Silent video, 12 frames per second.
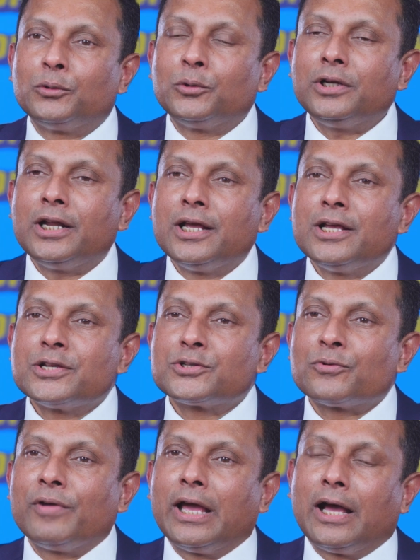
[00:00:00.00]
loan.
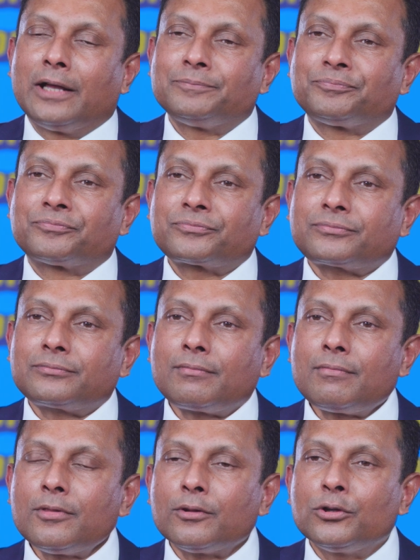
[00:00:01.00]
So where
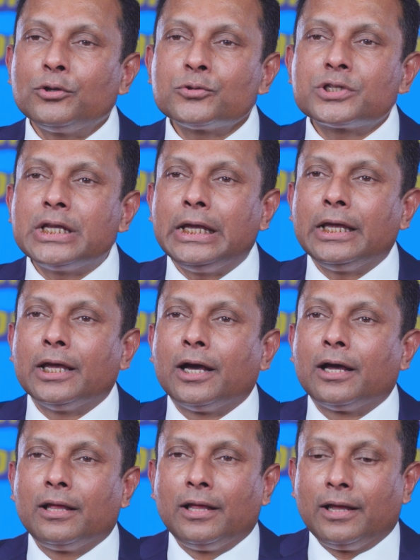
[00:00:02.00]
you see,
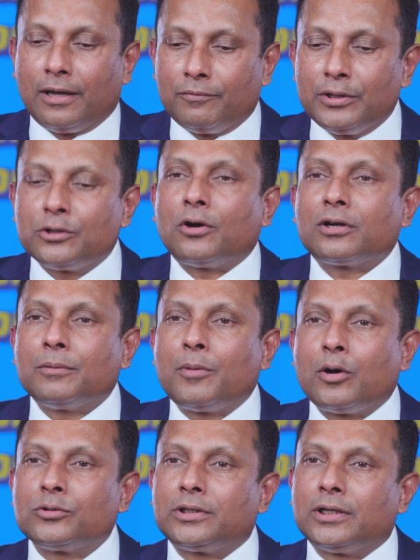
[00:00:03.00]
we talk
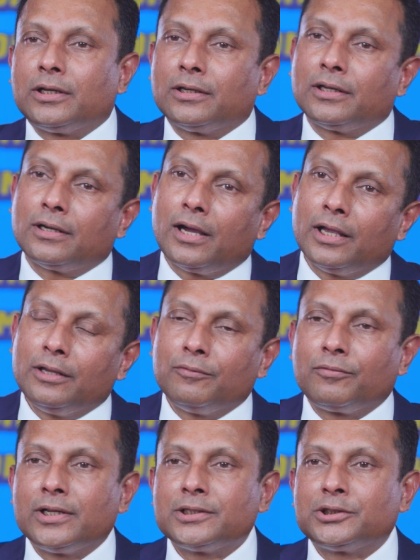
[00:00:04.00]
about high
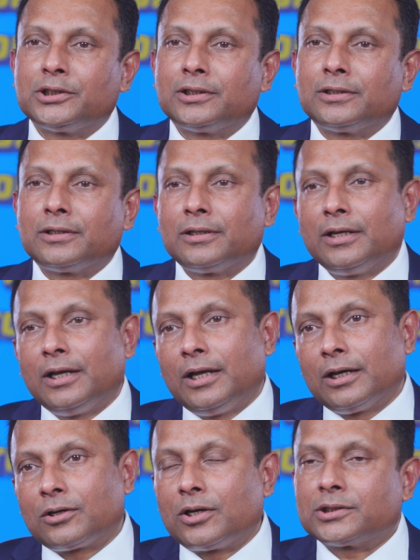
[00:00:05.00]
inflation,
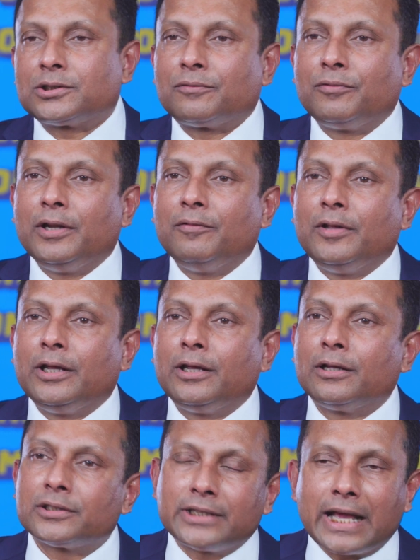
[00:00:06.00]
cost of
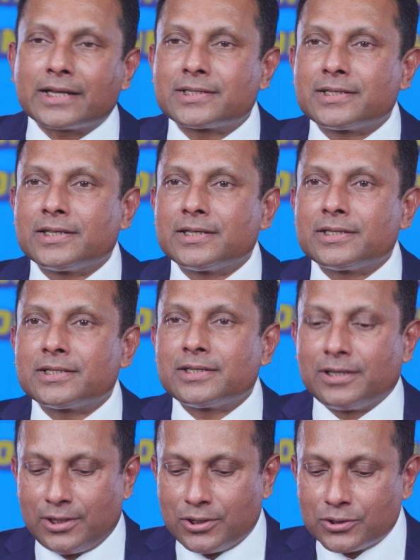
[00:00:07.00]
living, taxes.
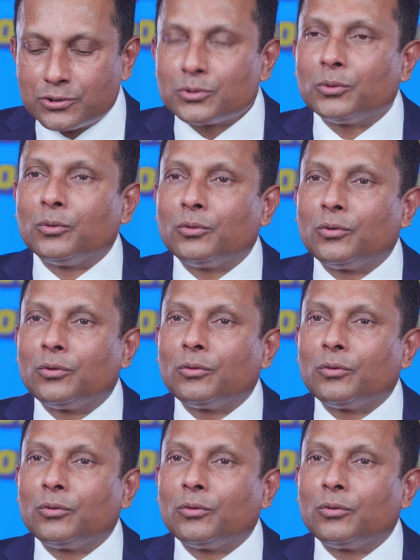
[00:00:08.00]
So